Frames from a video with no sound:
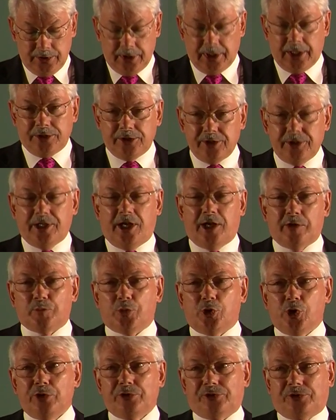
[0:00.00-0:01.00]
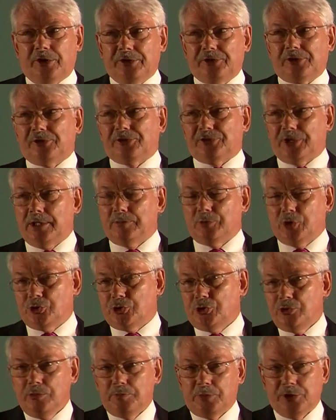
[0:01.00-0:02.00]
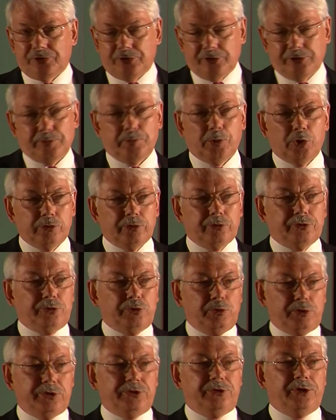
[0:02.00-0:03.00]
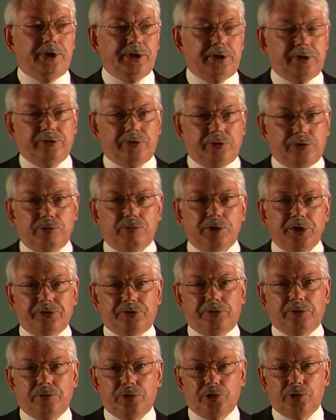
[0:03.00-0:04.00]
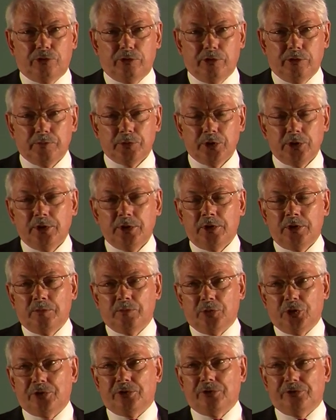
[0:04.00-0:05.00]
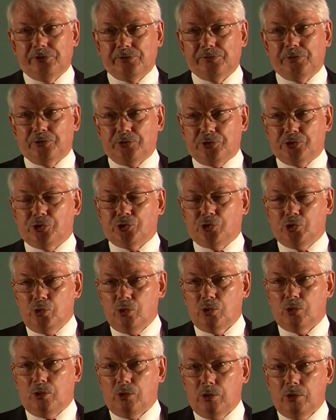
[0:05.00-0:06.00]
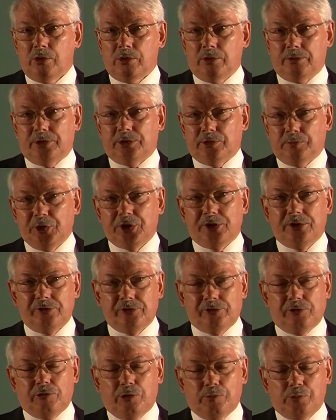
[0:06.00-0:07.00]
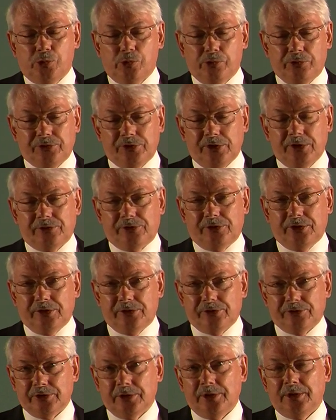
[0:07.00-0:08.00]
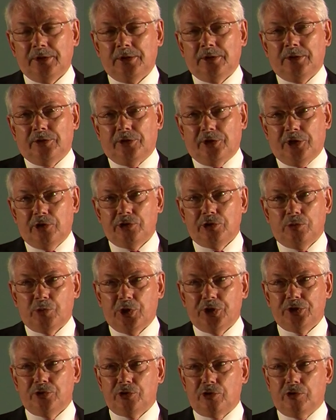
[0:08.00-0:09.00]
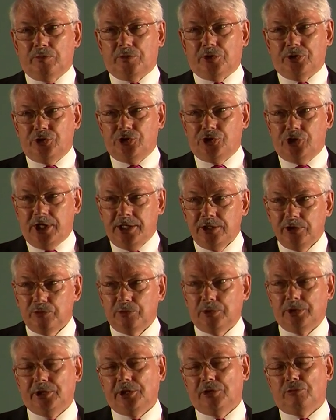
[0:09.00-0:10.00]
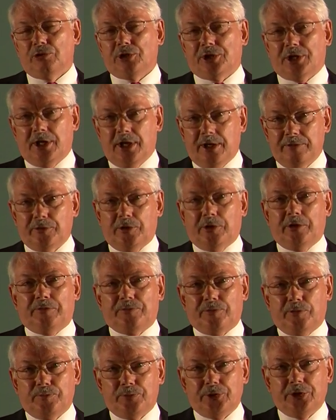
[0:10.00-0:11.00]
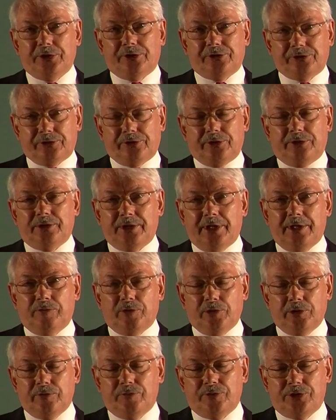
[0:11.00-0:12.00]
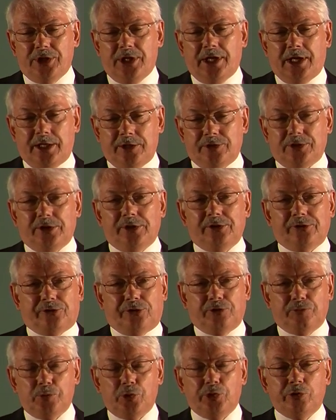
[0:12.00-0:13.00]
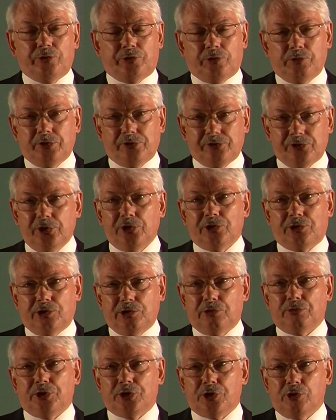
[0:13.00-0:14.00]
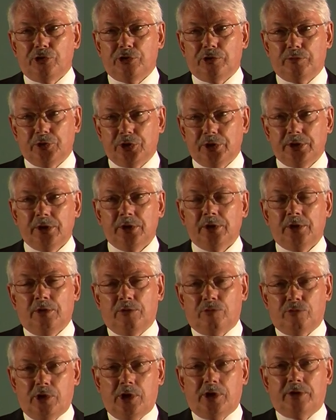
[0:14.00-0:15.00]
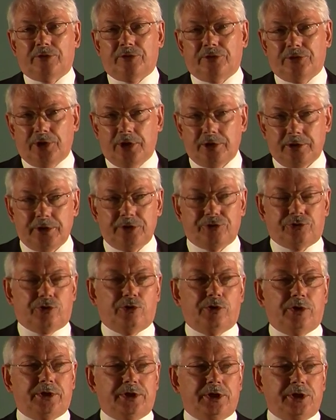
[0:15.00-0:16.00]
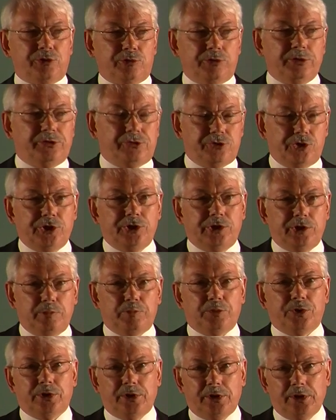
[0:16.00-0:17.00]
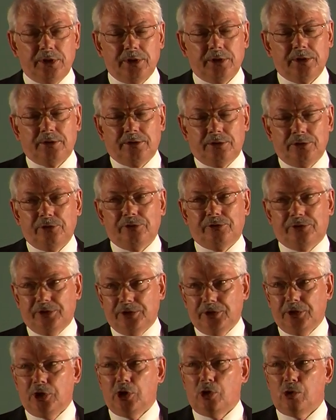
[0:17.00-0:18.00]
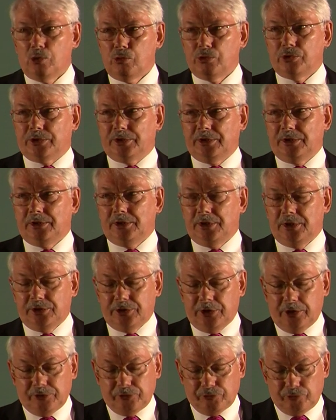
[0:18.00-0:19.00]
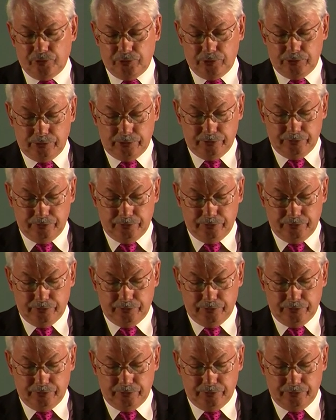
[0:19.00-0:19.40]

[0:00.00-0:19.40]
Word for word: And in that process, establish new business models you can take into the rest of Europe. Because for sure, and the McKinsey report says this, the only way Europe can genuinely recover from this level of debt is to move to a circular economy rather than try and increase GDP using the old eh, industrial